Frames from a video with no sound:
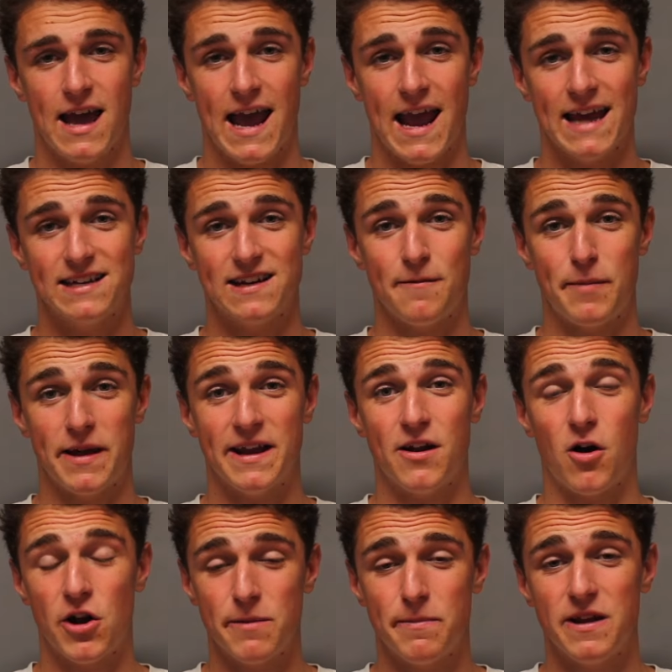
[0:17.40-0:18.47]
And I've
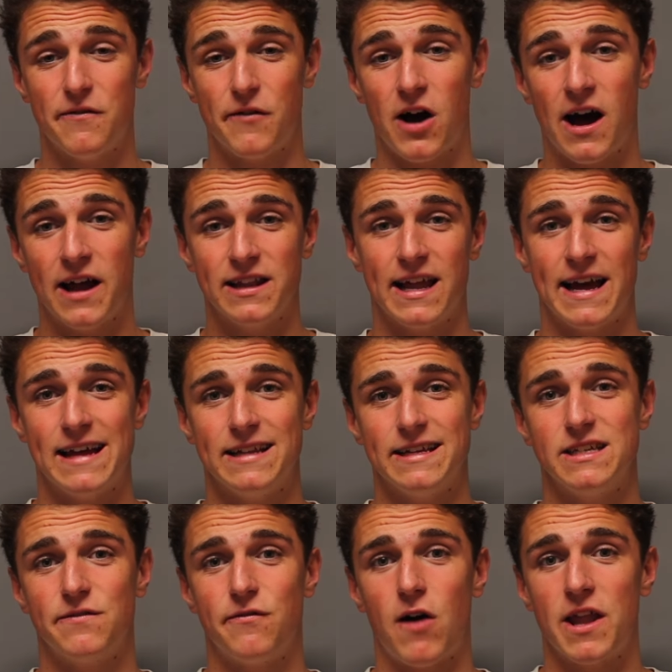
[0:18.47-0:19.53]
been on a bit of a hunt
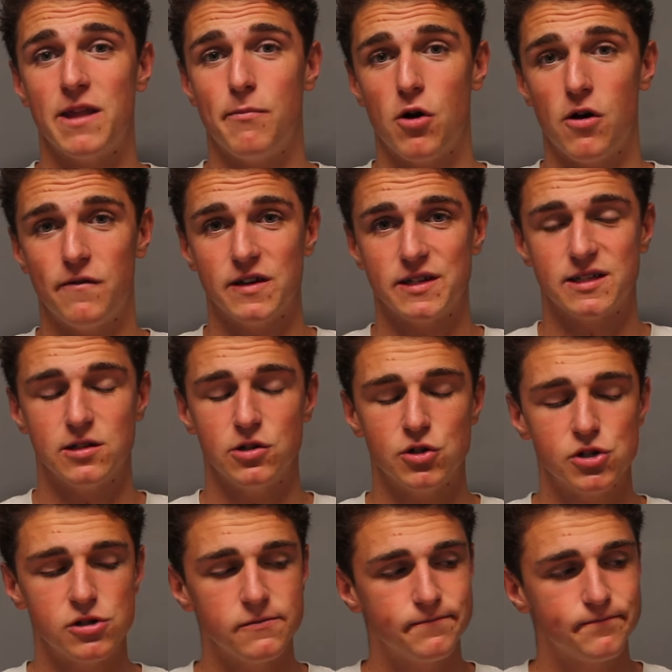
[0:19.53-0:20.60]
lately to find the perfect
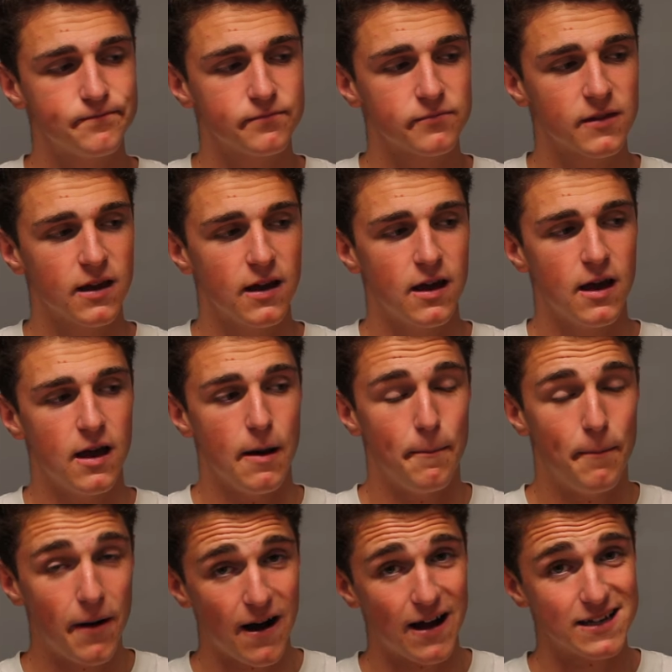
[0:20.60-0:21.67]
solution.
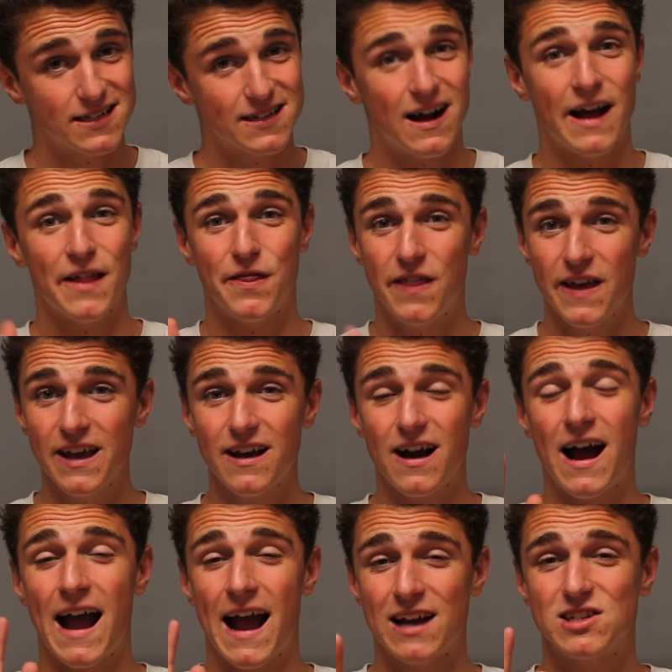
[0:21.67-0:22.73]
But I
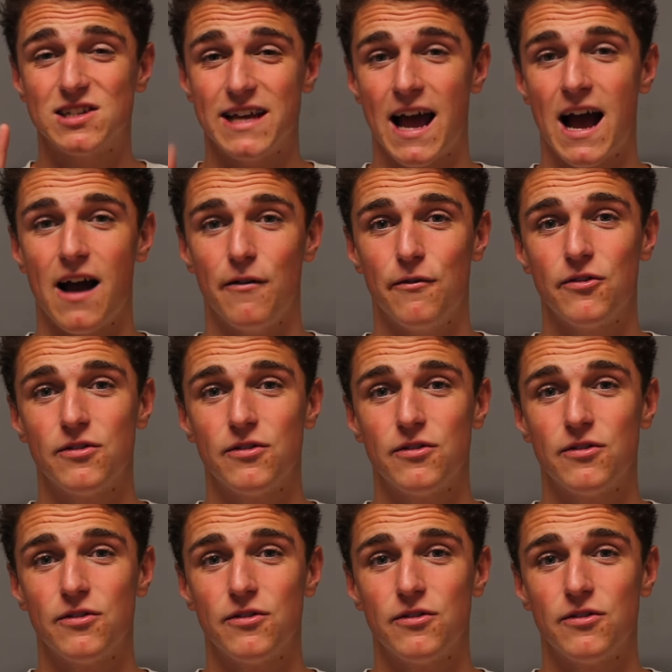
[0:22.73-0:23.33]
think I actually have.